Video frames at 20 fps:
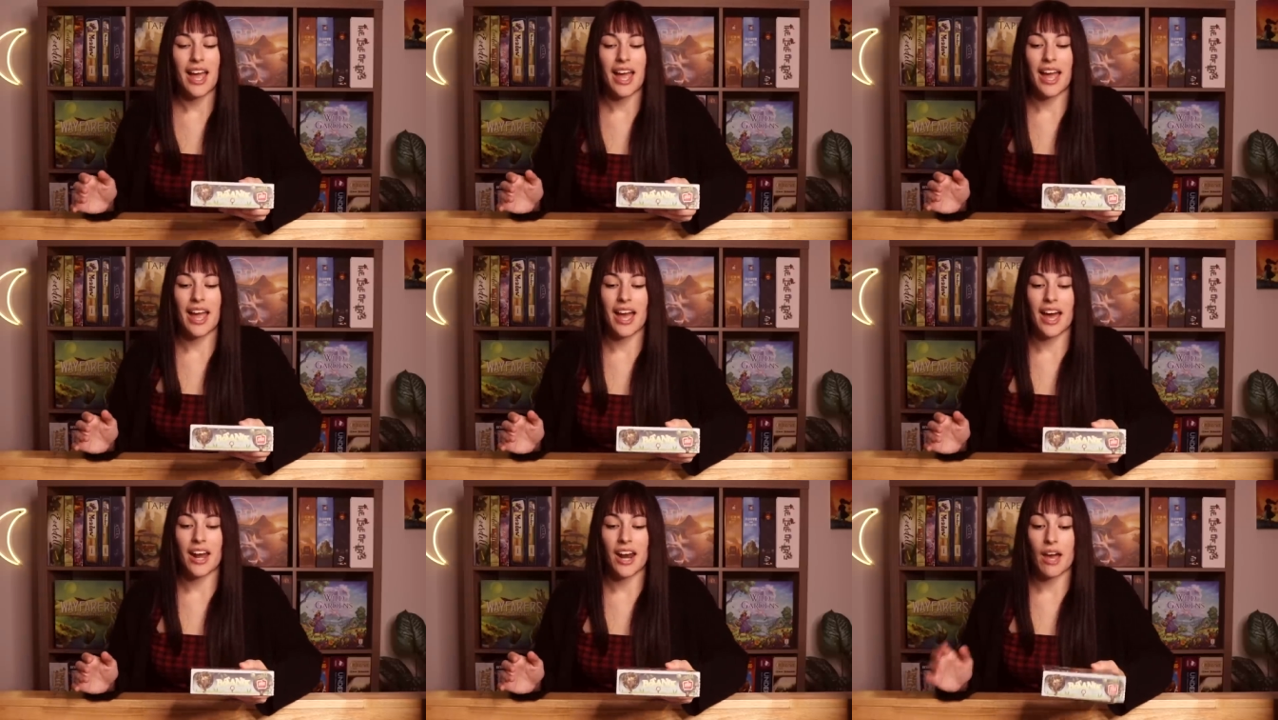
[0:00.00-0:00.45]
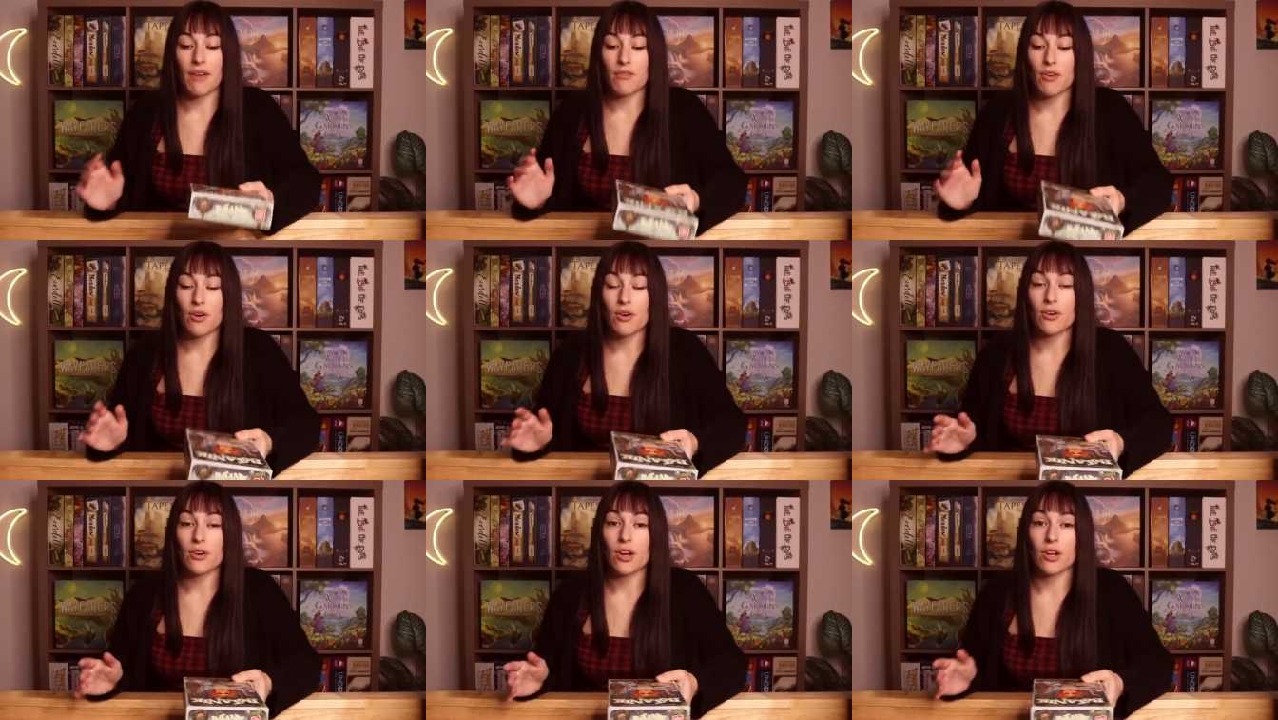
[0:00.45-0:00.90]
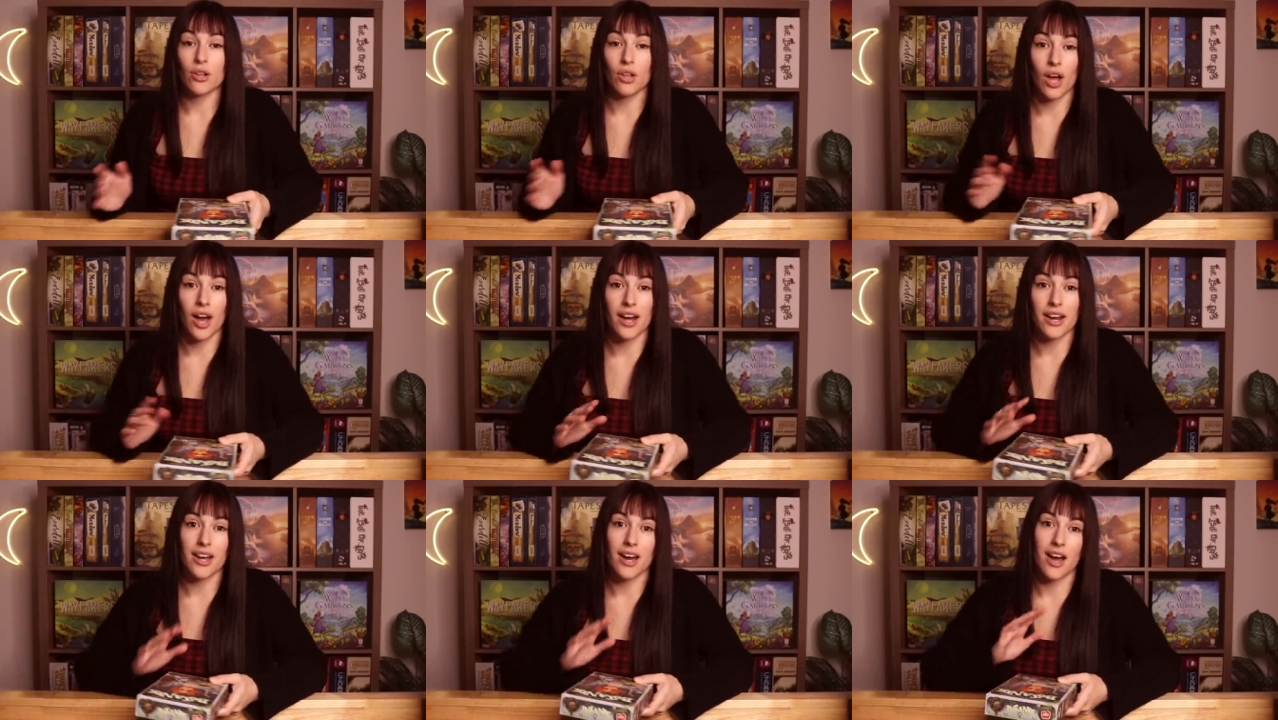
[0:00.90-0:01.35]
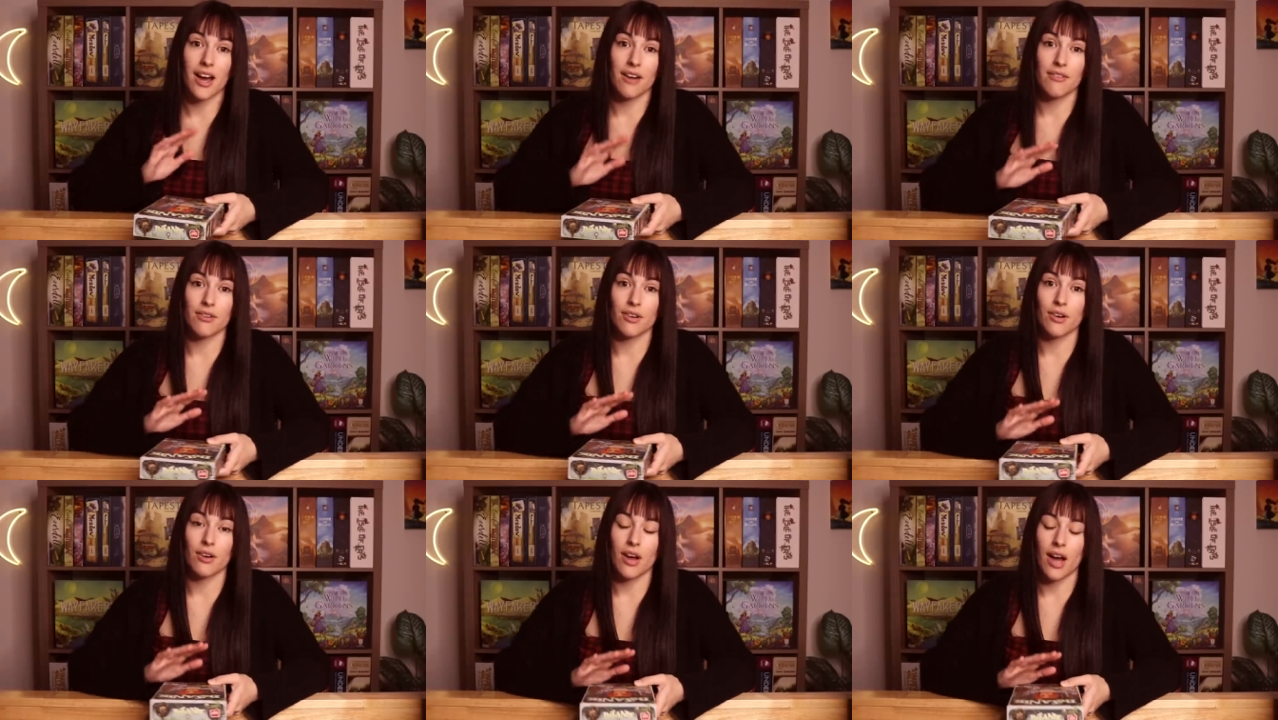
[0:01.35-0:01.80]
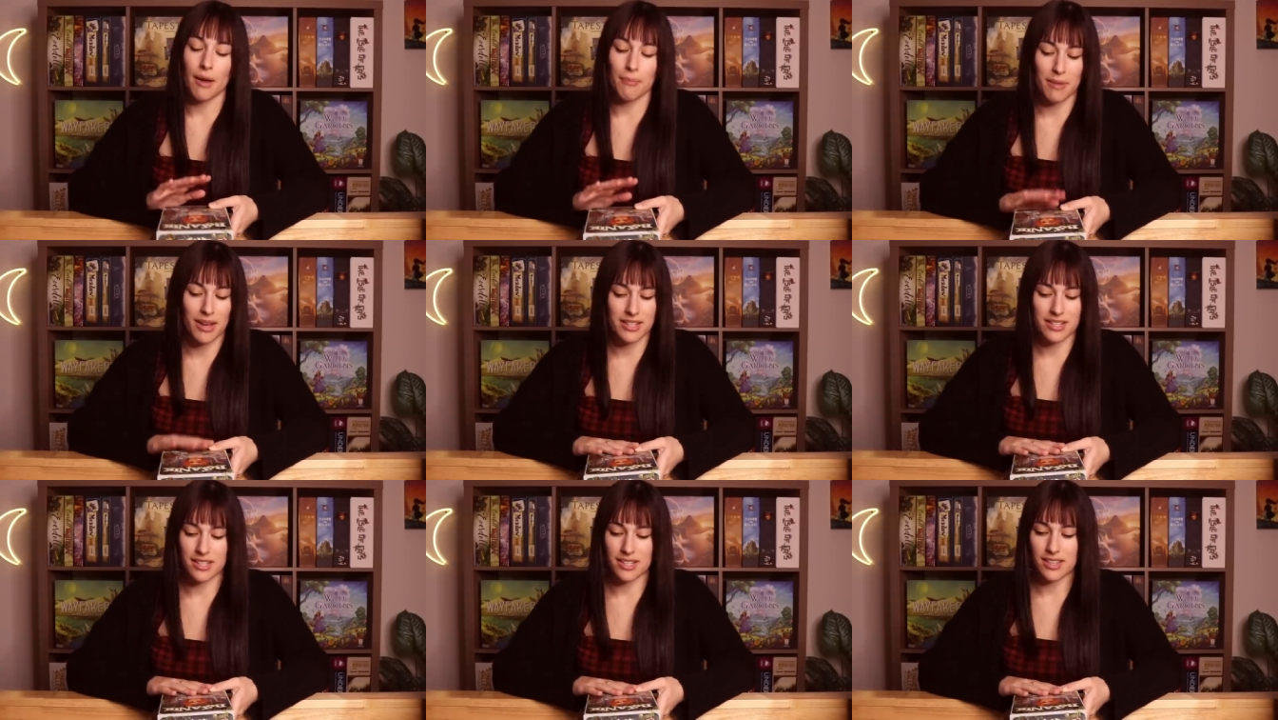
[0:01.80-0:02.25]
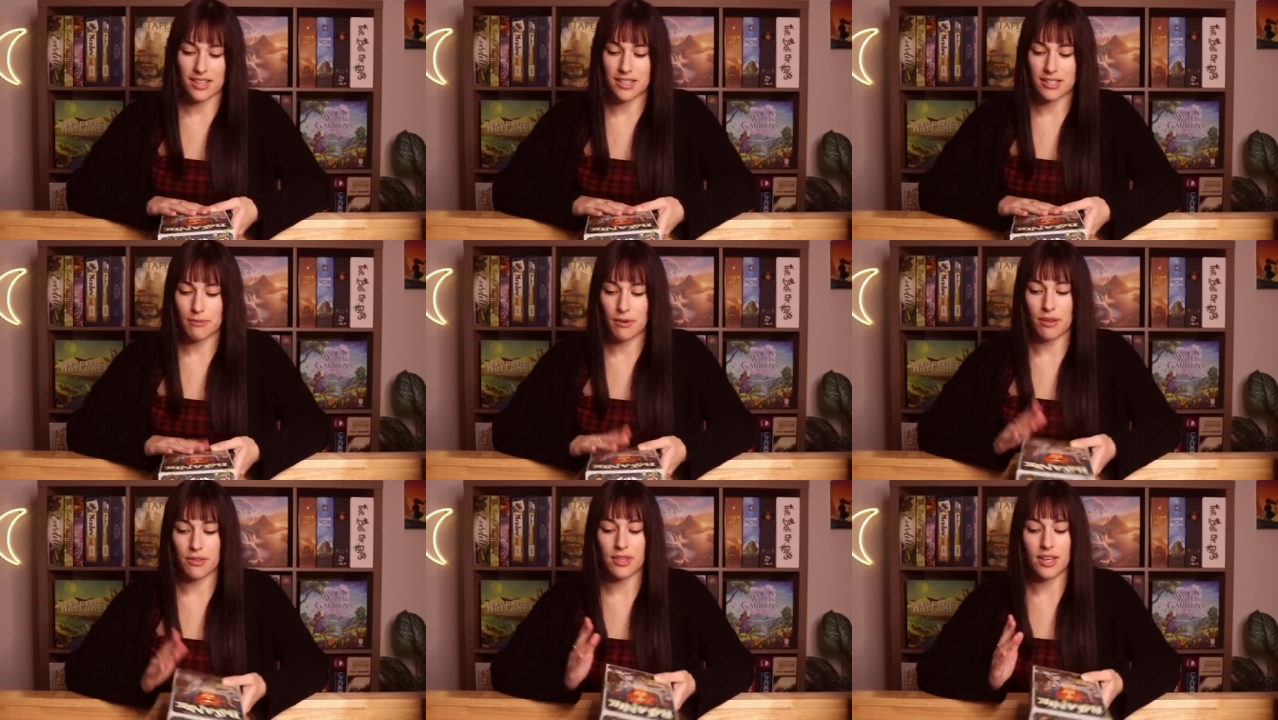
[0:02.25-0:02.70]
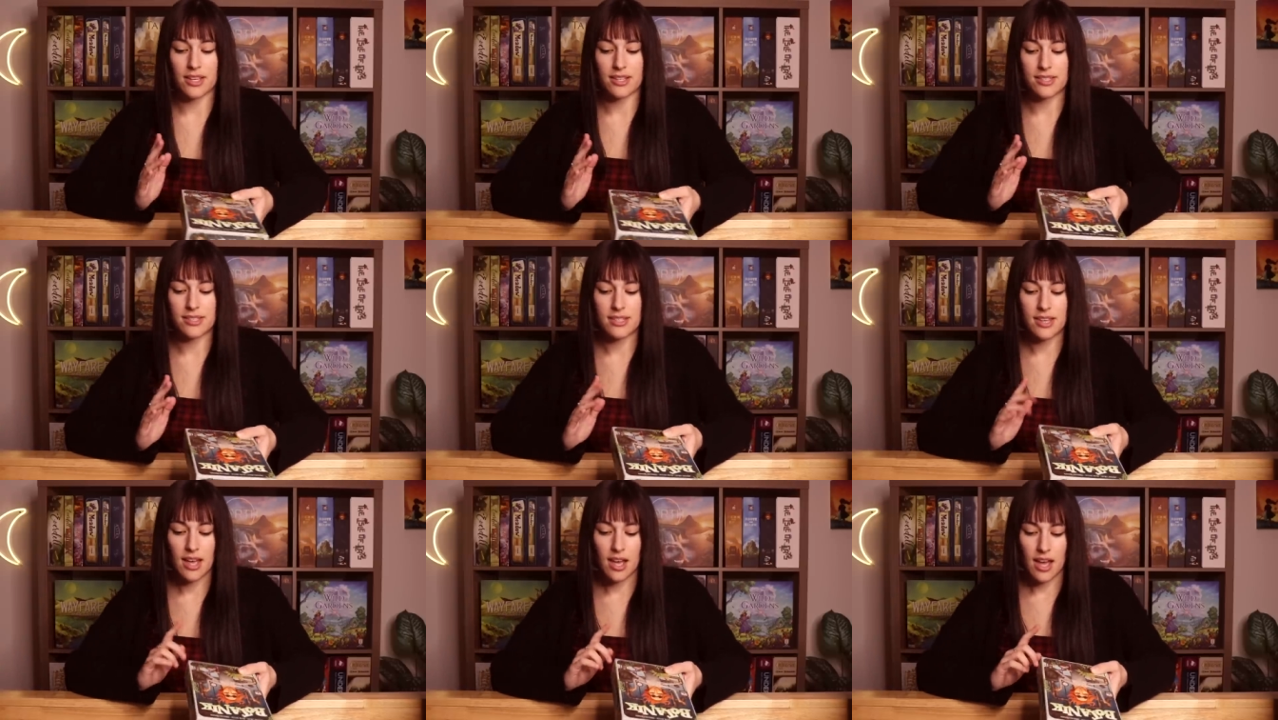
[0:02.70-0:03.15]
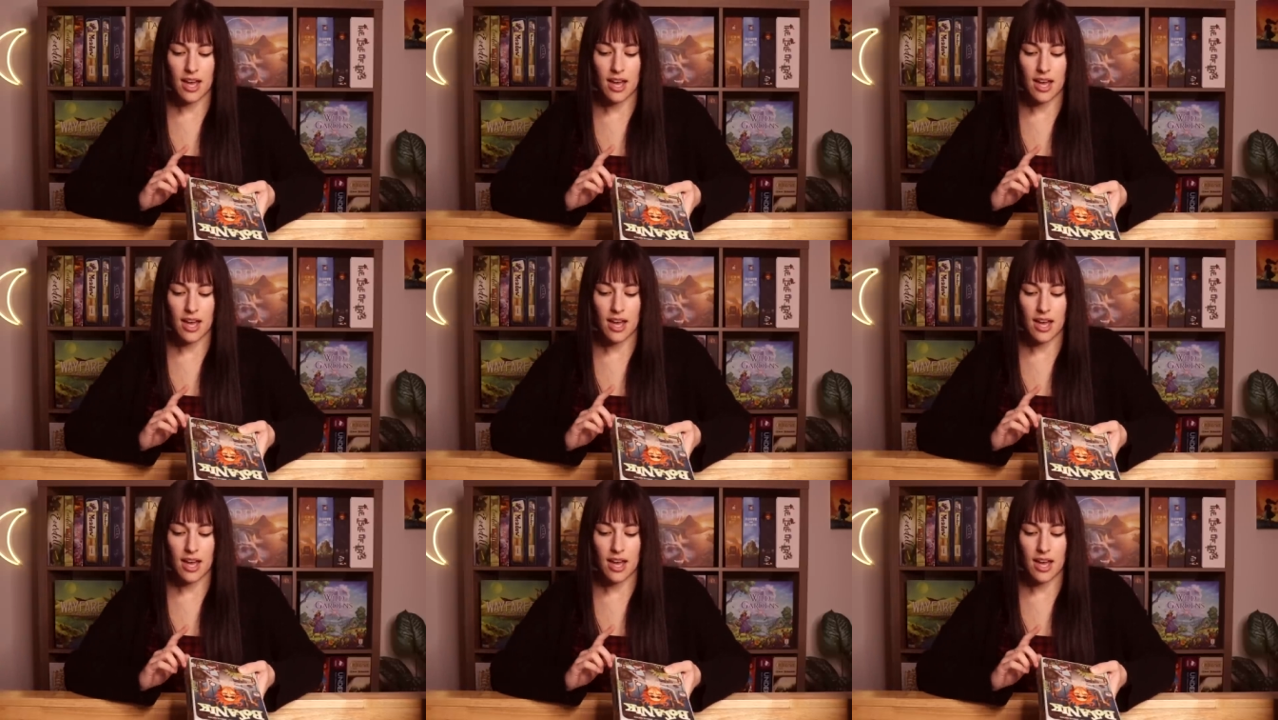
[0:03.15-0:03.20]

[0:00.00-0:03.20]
and I've heard a lot of amazing things about this,